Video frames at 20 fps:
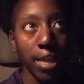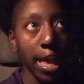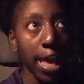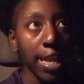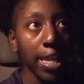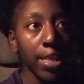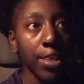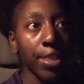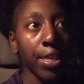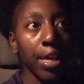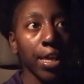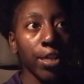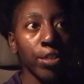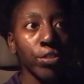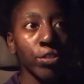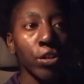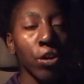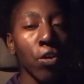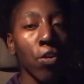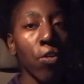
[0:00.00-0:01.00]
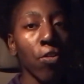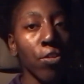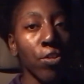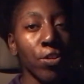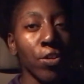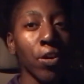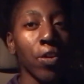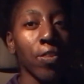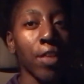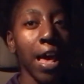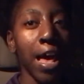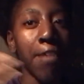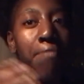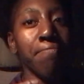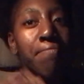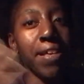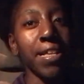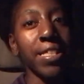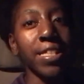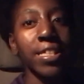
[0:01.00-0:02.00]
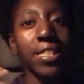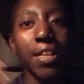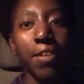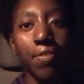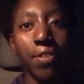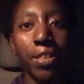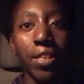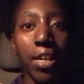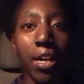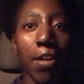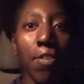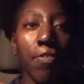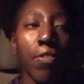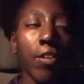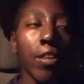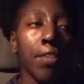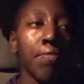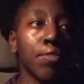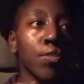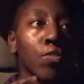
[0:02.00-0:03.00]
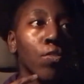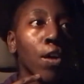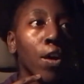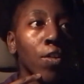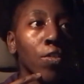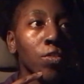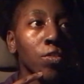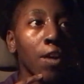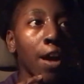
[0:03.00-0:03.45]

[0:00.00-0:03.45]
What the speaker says: anything. So, you know, that messes everything up for them as well.